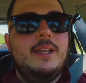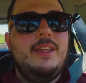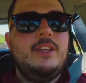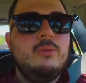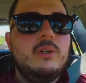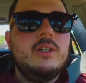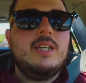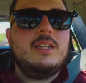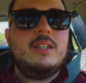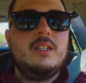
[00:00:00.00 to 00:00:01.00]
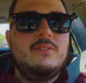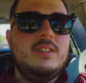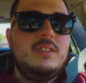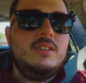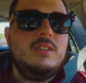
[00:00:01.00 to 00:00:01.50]
that you really could
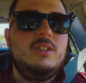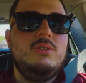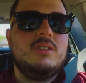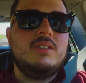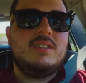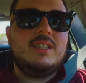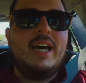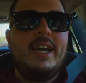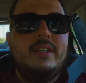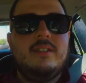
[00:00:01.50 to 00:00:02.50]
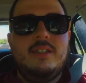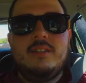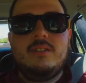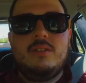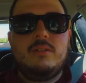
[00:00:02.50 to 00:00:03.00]
have used a slide
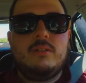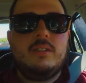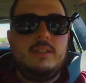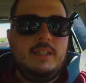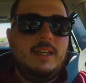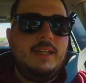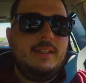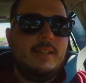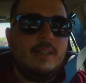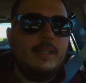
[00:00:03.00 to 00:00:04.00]
into, and